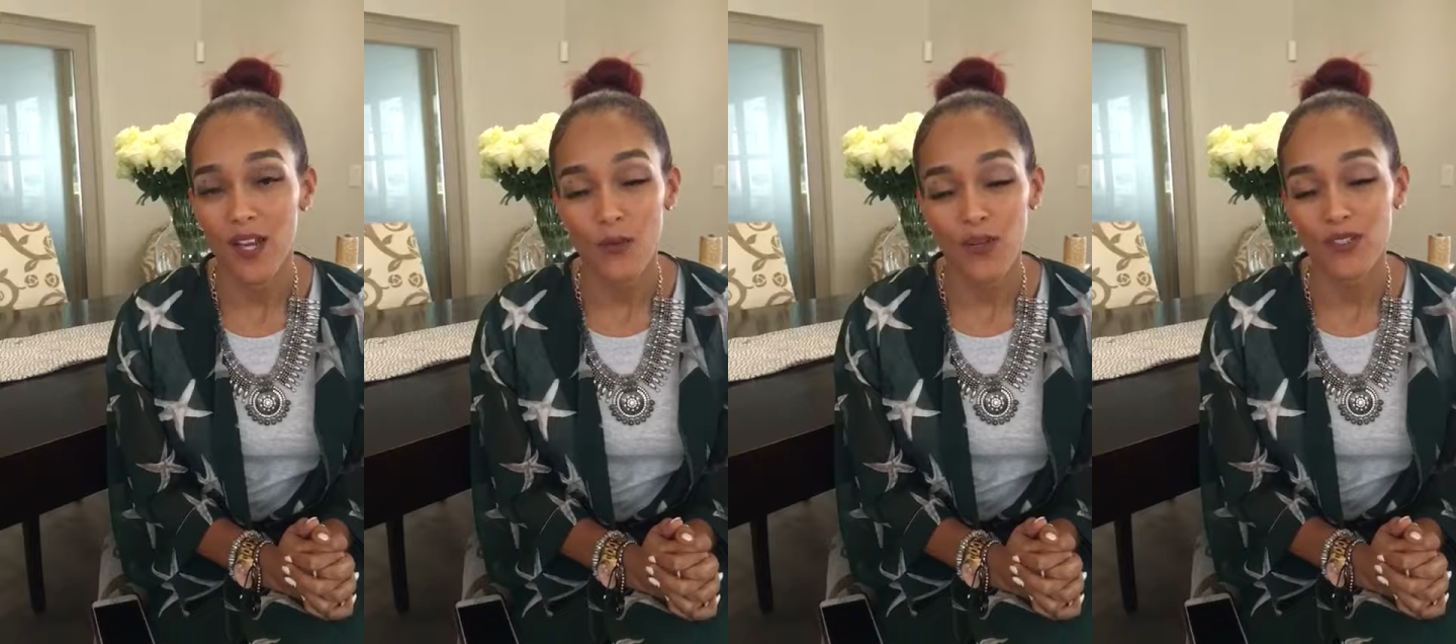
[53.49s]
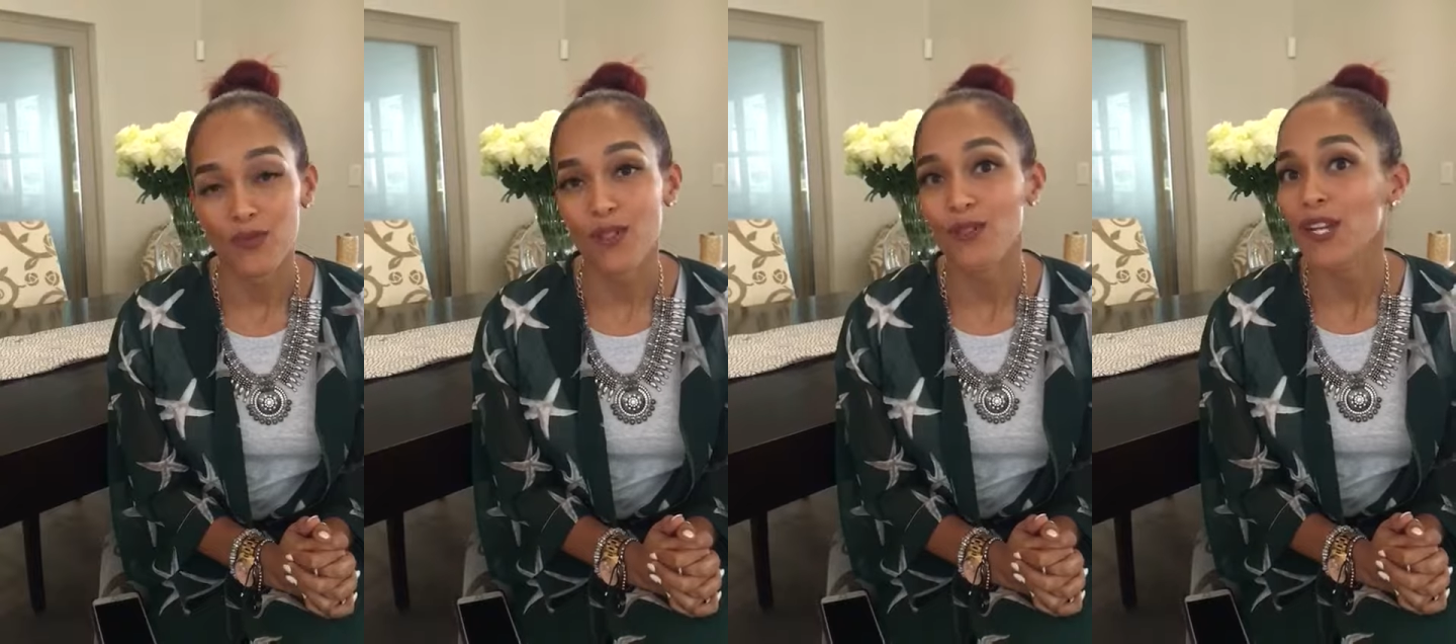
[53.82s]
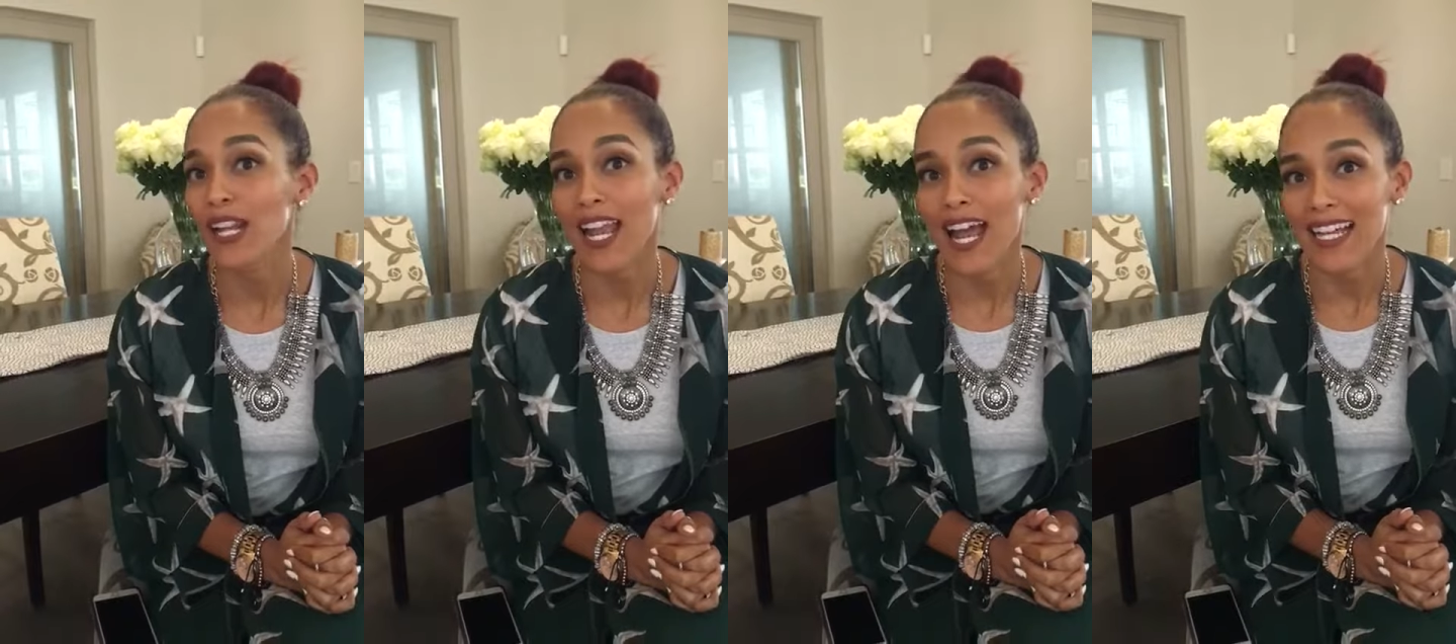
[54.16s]
once we
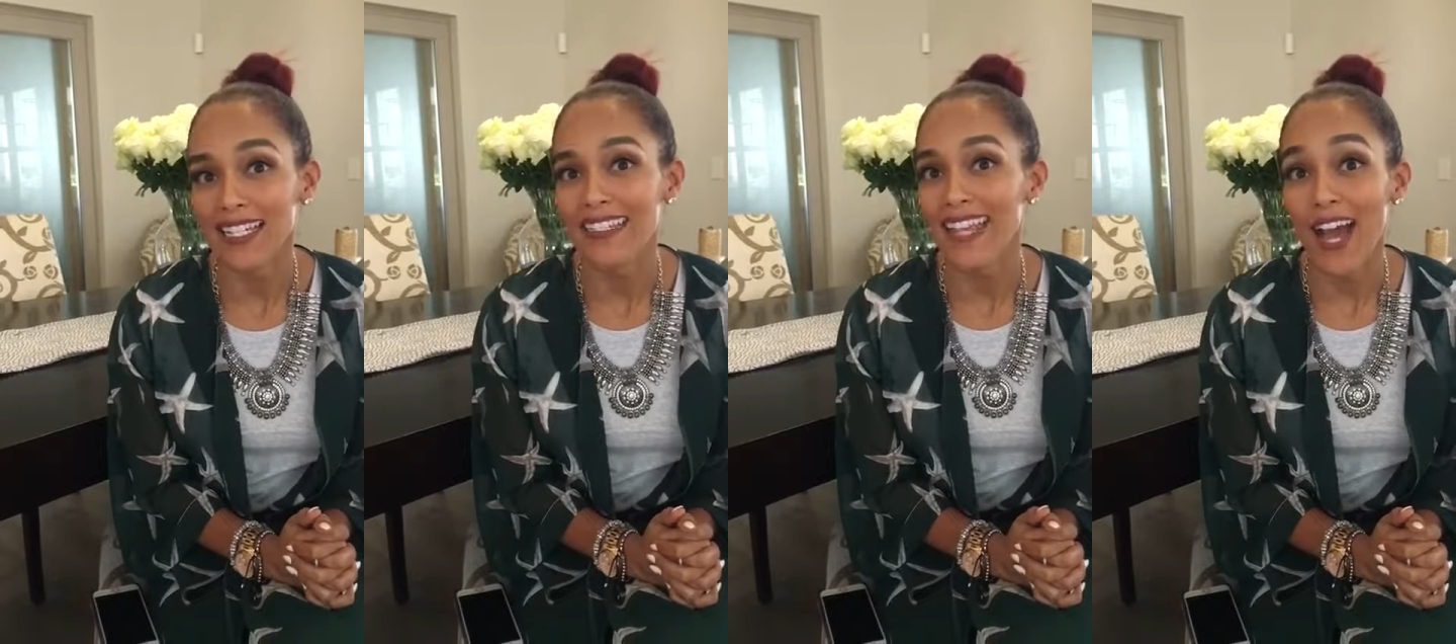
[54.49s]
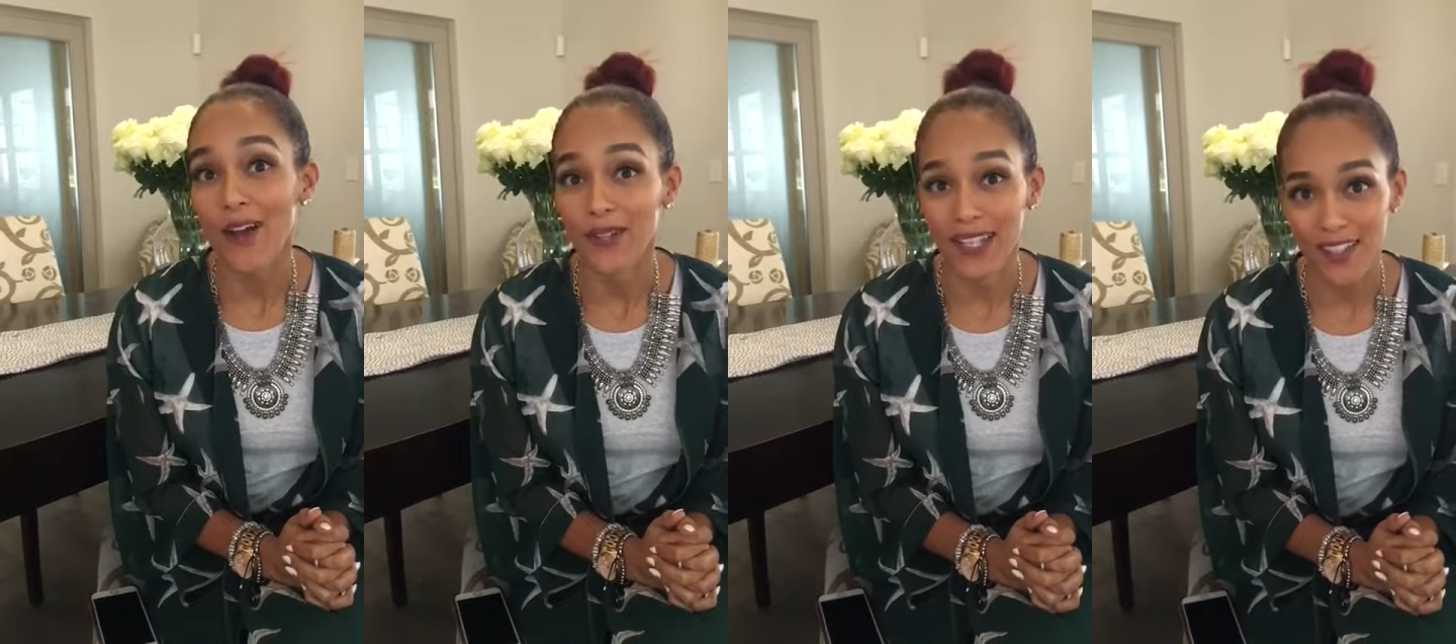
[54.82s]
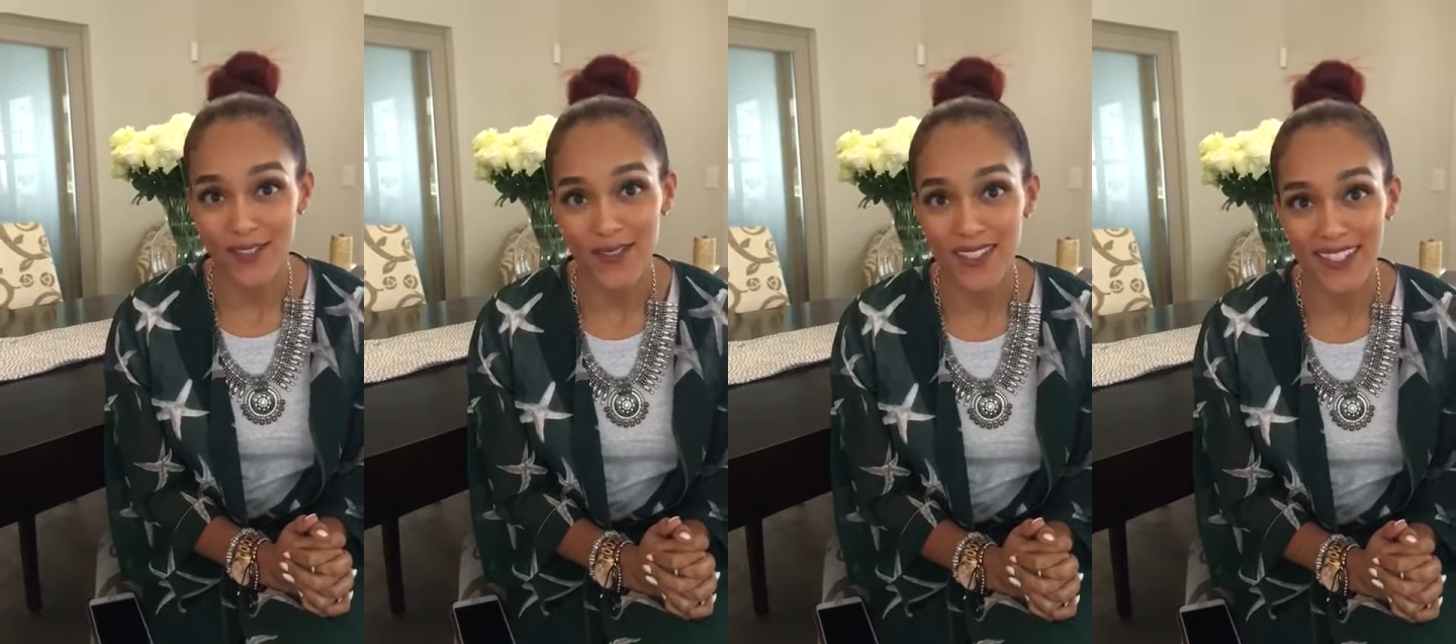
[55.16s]
realize our
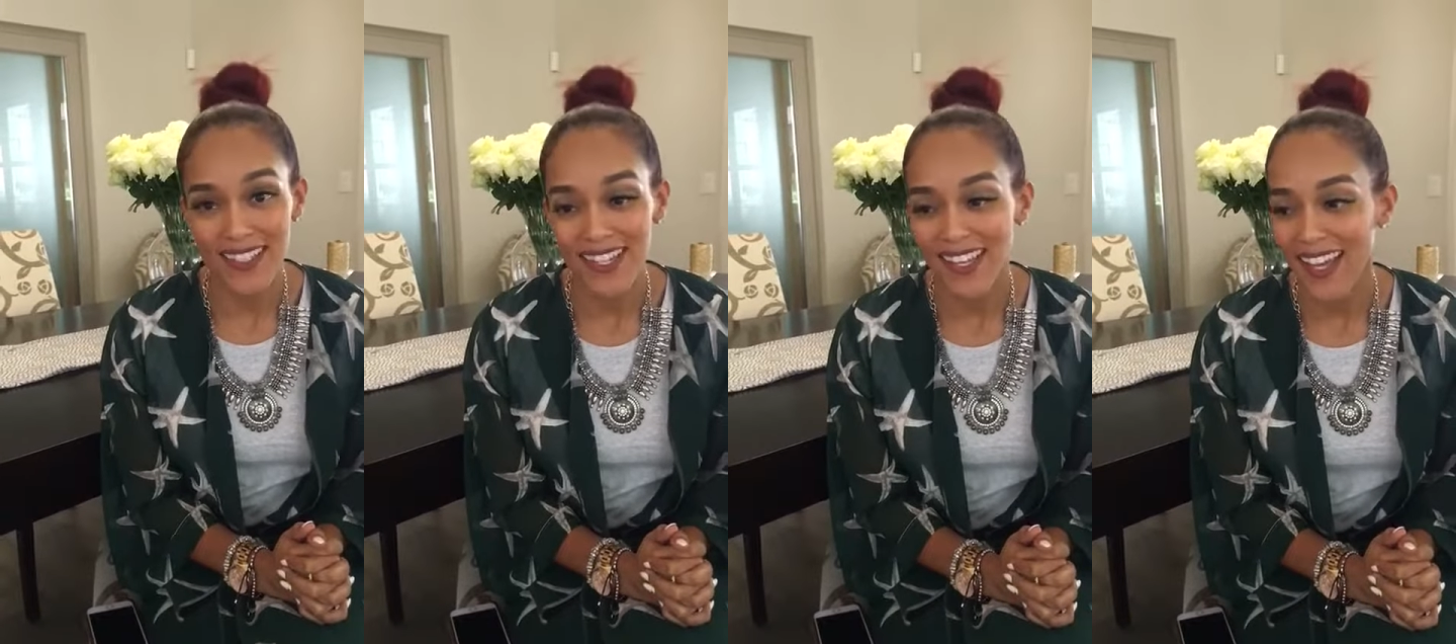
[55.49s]
gifts.